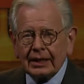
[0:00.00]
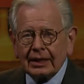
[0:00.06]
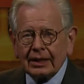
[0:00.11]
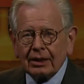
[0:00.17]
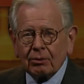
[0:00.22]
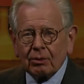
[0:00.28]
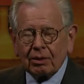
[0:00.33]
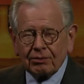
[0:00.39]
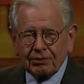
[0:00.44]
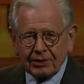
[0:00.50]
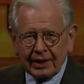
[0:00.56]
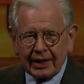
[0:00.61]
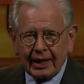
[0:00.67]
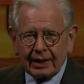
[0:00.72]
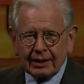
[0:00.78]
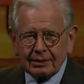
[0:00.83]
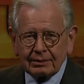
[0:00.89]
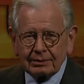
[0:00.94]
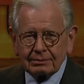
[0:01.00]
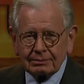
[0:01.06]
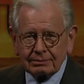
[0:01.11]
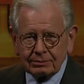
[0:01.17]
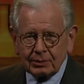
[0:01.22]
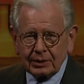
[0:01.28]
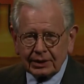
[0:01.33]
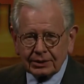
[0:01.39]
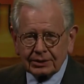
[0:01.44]
Well, for that,
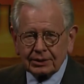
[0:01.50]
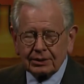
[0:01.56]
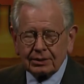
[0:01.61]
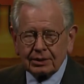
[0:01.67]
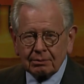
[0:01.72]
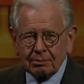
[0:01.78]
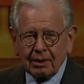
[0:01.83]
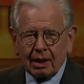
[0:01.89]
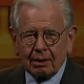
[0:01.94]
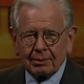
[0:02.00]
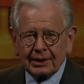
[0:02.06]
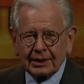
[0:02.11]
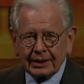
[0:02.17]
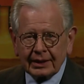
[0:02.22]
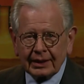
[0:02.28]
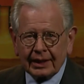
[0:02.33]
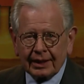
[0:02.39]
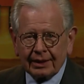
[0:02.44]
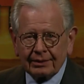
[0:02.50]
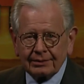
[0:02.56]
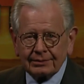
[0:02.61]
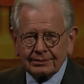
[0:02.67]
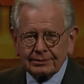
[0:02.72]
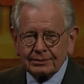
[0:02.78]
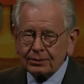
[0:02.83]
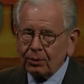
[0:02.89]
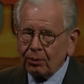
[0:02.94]
we'll turn to Mama again.
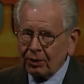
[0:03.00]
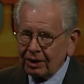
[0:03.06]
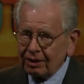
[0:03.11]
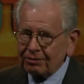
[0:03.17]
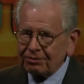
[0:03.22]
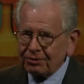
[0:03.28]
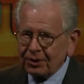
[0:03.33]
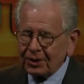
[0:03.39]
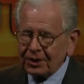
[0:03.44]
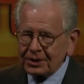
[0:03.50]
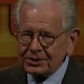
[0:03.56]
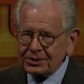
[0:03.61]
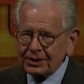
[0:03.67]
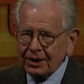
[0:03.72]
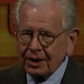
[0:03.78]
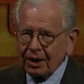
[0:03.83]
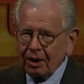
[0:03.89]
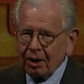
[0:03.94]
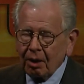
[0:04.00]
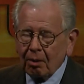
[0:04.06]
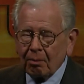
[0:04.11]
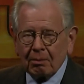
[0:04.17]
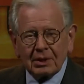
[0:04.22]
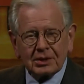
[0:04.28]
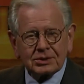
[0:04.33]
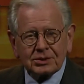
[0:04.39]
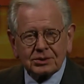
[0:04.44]
Well, Forrest,
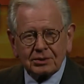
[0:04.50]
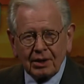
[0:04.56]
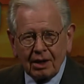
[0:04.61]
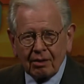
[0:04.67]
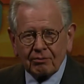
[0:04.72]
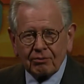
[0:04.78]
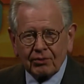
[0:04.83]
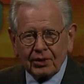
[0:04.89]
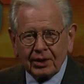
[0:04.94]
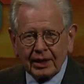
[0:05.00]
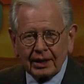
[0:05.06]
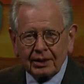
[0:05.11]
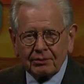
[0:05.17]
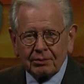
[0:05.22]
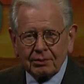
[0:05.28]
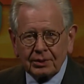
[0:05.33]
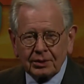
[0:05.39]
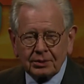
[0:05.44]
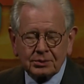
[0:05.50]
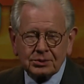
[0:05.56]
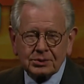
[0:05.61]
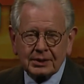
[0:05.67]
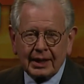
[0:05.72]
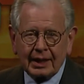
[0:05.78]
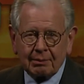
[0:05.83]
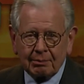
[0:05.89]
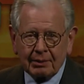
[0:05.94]
Mr. Humphrey introduced
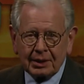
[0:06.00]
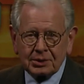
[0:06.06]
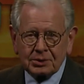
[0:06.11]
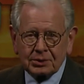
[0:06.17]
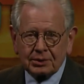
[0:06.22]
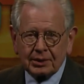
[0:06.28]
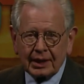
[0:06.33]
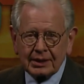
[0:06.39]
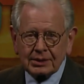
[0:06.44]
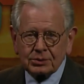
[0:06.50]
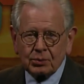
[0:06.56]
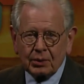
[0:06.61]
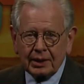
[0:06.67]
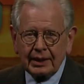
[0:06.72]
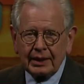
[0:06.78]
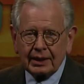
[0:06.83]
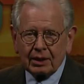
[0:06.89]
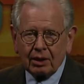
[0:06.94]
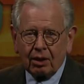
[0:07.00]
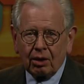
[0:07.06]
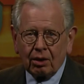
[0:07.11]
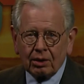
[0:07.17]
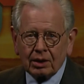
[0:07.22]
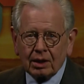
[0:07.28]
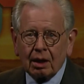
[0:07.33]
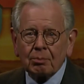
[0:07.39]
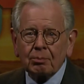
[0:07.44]
that measure as what he
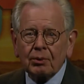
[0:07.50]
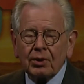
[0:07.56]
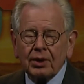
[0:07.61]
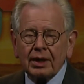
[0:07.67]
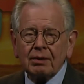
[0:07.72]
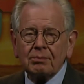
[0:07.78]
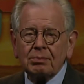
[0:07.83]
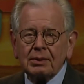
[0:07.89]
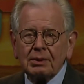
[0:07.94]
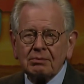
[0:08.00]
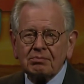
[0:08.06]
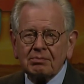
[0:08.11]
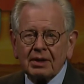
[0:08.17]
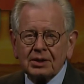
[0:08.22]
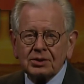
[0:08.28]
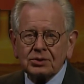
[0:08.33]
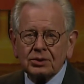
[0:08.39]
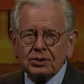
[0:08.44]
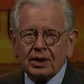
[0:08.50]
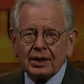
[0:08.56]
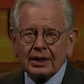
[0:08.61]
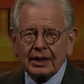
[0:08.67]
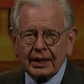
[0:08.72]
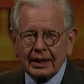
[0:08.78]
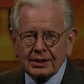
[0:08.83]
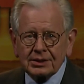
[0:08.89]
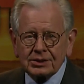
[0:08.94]
called a preemptive measure
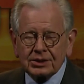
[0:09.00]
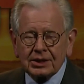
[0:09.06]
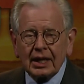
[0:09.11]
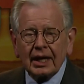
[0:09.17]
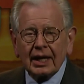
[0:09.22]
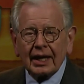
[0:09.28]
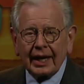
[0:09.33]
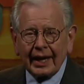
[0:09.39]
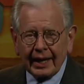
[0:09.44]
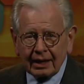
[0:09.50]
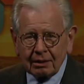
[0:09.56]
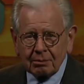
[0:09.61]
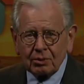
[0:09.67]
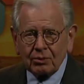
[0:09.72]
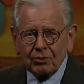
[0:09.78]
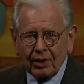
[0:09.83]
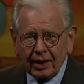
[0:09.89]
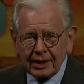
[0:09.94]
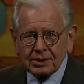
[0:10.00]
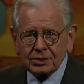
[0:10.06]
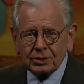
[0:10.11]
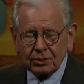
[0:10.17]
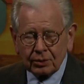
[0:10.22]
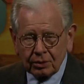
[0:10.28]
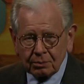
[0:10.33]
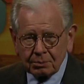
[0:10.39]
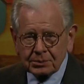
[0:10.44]
against animal rights
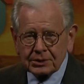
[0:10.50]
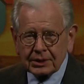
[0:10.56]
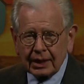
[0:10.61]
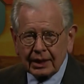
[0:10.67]
groups